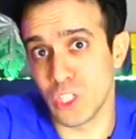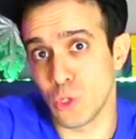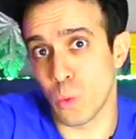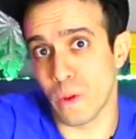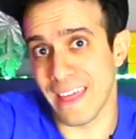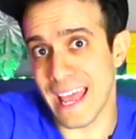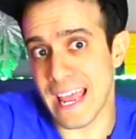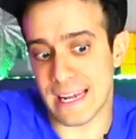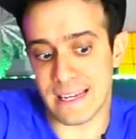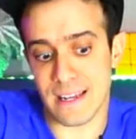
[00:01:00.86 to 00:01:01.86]
we do it with
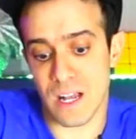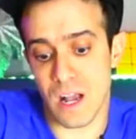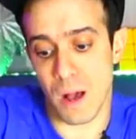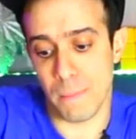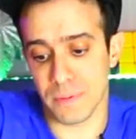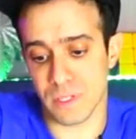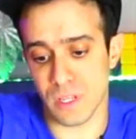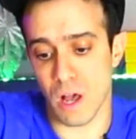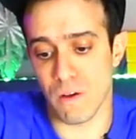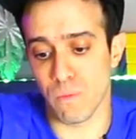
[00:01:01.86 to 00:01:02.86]
8 cups
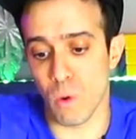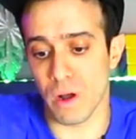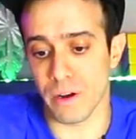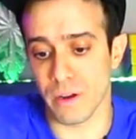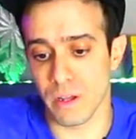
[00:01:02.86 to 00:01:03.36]
of water.